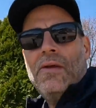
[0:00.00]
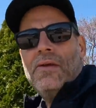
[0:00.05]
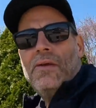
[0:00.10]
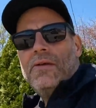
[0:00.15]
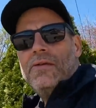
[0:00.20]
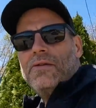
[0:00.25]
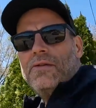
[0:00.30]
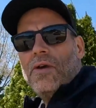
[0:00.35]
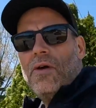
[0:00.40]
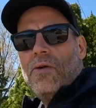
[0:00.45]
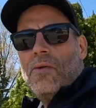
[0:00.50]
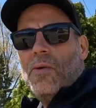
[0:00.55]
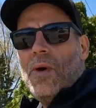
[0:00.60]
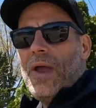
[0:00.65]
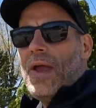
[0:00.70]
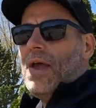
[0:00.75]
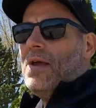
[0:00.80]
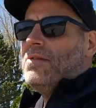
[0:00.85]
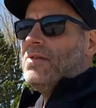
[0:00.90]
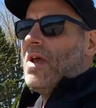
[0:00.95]
So,
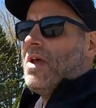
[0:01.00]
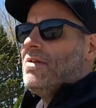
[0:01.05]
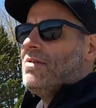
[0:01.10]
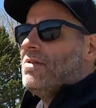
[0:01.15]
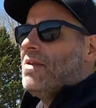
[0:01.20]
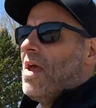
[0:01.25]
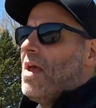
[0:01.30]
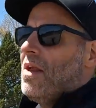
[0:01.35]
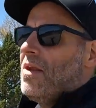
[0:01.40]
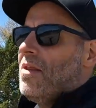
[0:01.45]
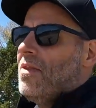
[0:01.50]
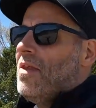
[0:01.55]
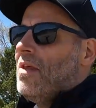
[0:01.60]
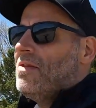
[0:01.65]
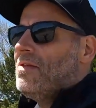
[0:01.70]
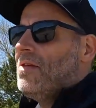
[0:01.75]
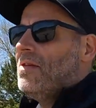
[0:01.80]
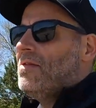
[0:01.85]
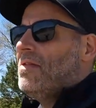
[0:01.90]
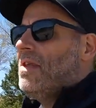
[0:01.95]
as I said,
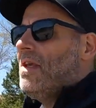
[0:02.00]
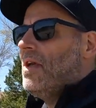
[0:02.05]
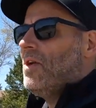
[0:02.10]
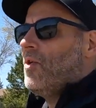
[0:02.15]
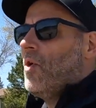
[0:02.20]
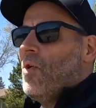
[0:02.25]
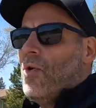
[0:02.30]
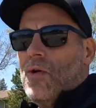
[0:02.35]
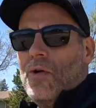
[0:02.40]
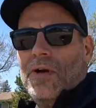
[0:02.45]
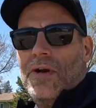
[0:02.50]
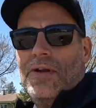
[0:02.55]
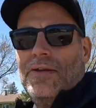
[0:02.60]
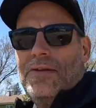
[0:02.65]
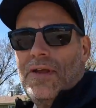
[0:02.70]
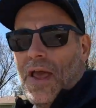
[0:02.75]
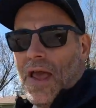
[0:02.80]
this is the current